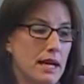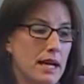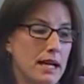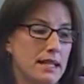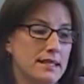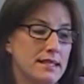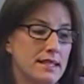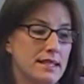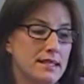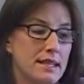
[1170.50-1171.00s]

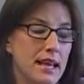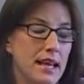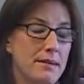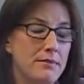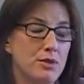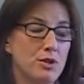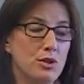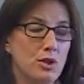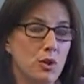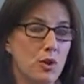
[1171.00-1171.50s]
Since I am
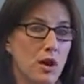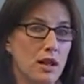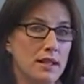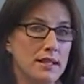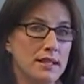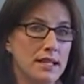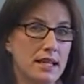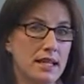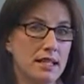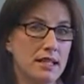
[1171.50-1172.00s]
doing
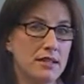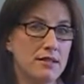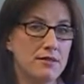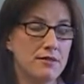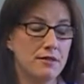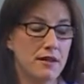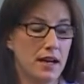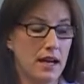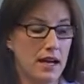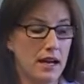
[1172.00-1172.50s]

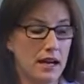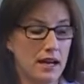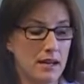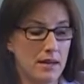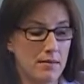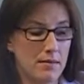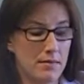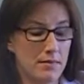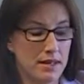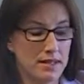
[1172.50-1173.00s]
qualitative,
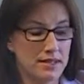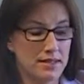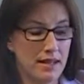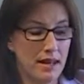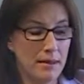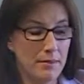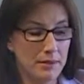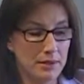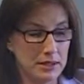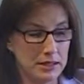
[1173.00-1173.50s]
my
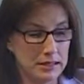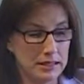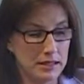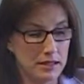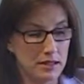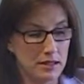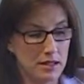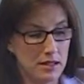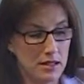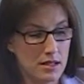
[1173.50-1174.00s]
sampling,